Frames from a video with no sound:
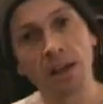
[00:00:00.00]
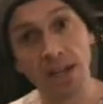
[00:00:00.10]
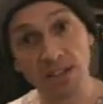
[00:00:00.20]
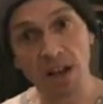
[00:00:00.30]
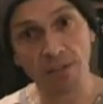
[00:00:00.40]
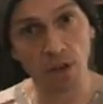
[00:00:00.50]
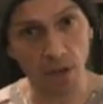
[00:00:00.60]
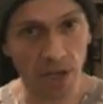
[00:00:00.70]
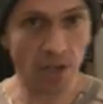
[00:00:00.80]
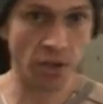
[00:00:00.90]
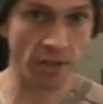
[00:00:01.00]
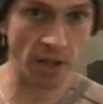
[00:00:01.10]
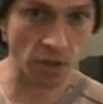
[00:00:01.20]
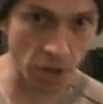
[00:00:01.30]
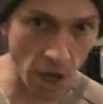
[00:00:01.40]
Let's have a look. So
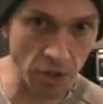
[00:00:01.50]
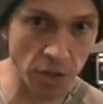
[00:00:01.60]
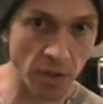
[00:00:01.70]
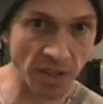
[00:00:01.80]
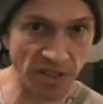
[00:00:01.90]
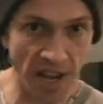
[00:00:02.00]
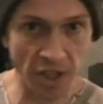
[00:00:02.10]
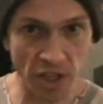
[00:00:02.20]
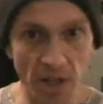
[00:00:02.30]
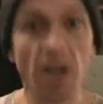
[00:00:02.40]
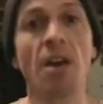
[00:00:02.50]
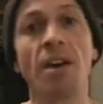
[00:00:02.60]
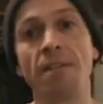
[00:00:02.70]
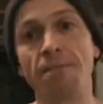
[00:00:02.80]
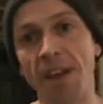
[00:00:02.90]
they'll go to a section,
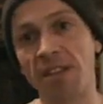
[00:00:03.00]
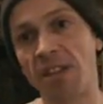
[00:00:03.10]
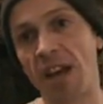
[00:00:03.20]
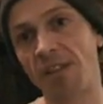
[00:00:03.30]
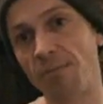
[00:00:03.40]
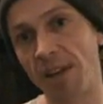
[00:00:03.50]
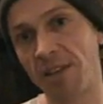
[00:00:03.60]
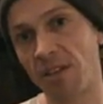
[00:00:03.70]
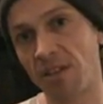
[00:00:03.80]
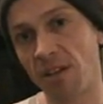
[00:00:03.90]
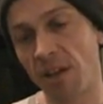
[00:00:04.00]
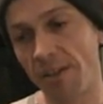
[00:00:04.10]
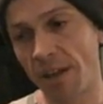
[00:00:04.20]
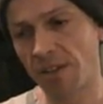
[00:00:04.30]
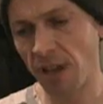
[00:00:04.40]
Vestax mixers,
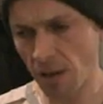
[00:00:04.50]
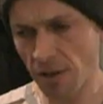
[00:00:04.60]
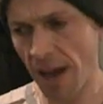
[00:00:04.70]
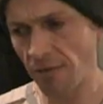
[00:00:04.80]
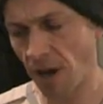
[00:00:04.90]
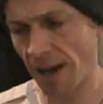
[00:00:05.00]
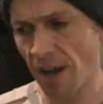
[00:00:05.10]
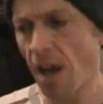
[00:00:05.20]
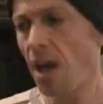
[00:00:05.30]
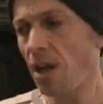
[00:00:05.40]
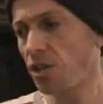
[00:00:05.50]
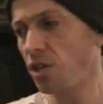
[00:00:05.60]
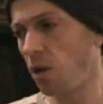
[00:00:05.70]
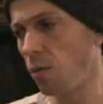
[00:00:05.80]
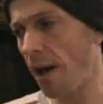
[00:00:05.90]
and they'll say, okay, right,
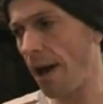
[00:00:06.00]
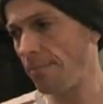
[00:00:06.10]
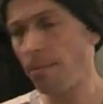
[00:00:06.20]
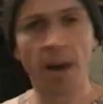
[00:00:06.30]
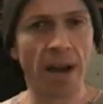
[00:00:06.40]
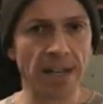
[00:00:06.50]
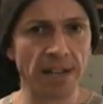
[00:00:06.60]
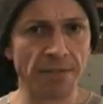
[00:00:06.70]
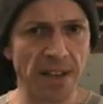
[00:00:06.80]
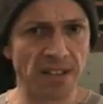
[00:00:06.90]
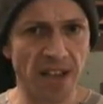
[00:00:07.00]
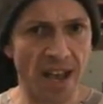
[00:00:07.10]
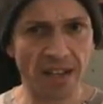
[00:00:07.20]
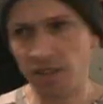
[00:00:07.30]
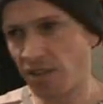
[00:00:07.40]
so um, I need a
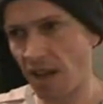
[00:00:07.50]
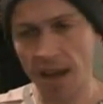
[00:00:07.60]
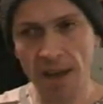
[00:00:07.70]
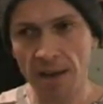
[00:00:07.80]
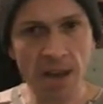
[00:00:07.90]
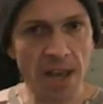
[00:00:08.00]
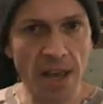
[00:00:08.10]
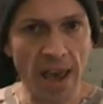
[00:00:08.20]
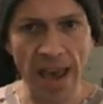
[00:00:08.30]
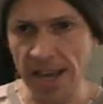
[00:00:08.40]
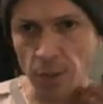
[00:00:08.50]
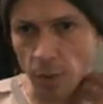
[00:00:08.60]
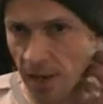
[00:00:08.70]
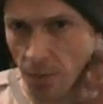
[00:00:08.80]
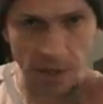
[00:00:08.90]
Vestax uh,
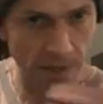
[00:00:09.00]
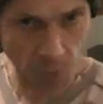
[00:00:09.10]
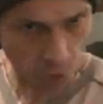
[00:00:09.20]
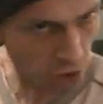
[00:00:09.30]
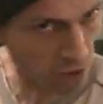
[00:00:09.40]
A21. I'm not